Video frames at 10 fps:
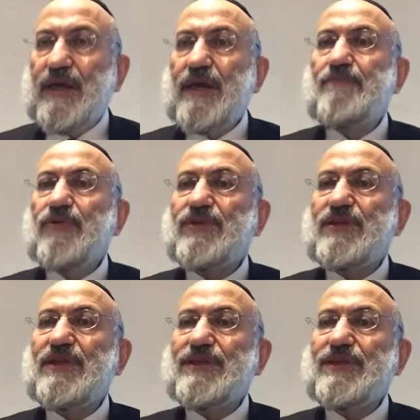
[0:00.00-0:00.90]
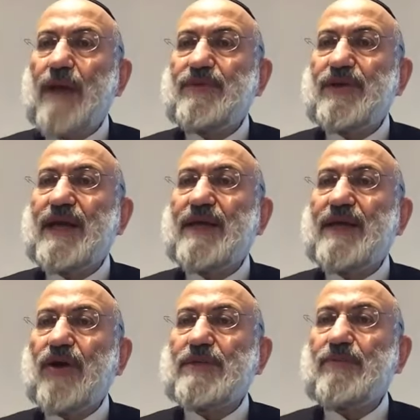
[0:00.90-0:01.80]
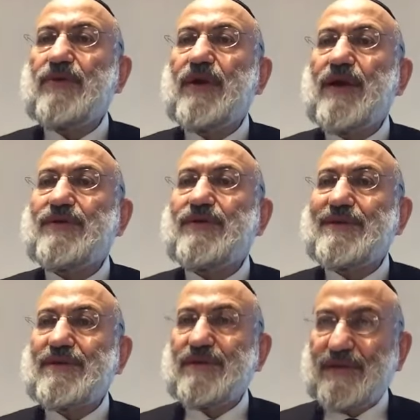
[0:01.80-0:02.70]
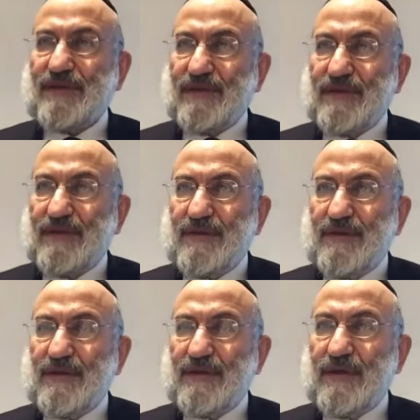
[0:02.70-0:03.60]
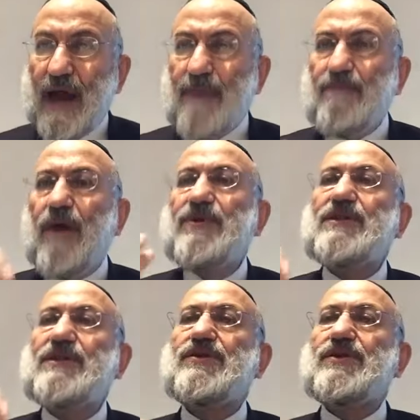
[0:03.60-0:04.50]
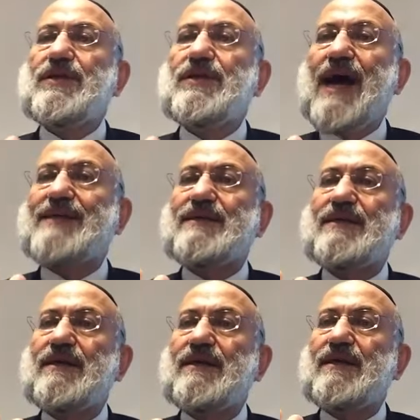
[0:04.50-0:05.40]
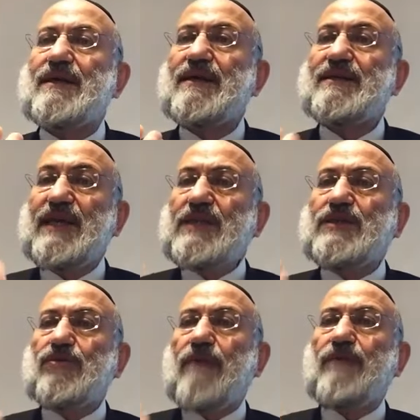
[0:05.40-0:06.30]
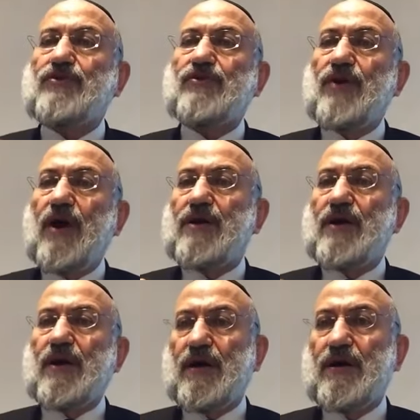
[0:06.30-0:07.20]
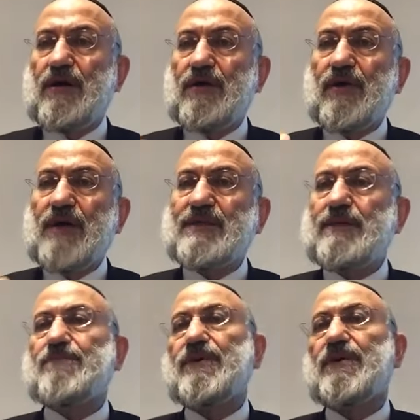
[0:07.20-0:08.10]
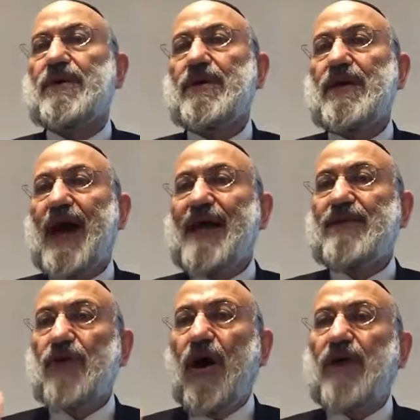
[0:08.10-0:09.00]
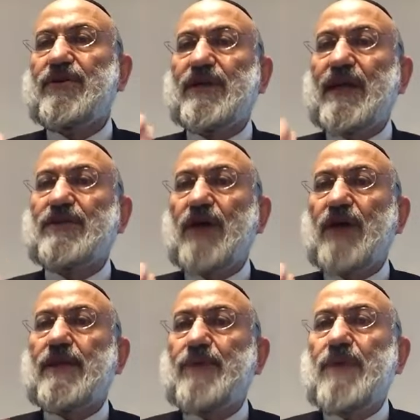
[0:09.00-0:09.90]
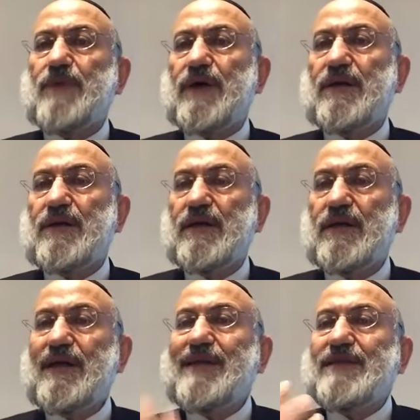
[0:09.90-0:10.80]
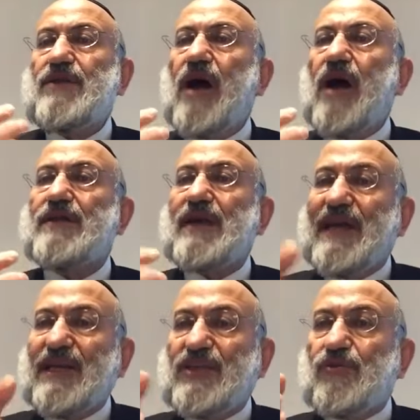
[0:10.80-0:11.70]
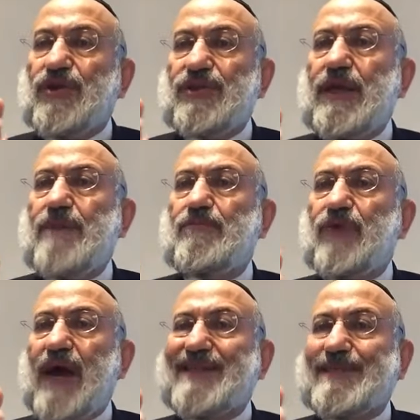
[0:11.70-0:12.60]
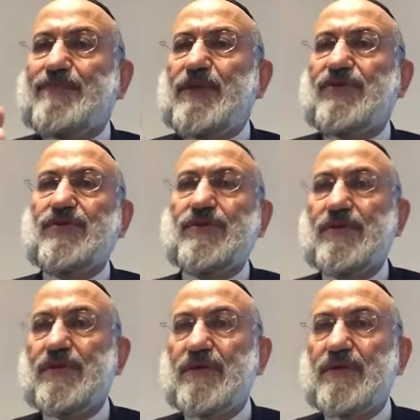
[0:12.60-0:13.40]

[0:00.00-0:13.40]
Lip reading: he puts in the chapter that talks about characteristics. Rambam is teaching us the Isur of Lashon Hara, gossip, and talking against other people. It's not Isur in Dibur and speech.